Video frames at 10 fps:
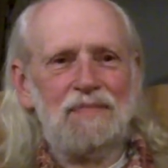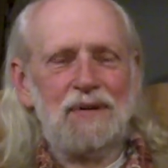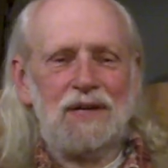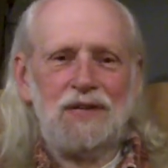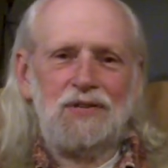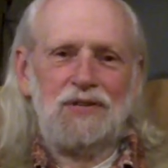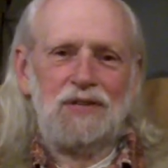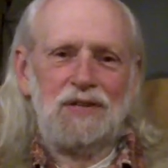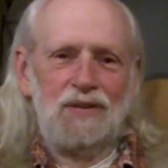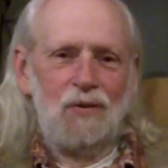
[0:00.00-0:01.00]
because
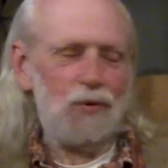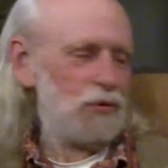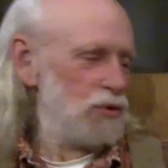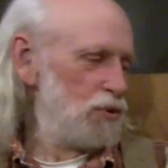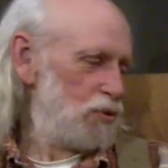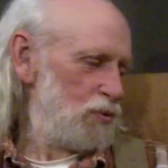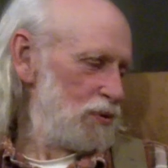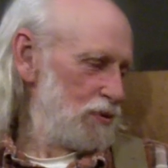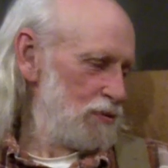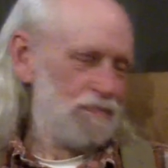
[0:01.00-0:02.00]
the old Duke
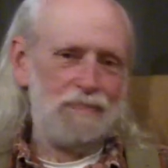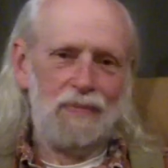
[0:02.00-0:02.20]
was.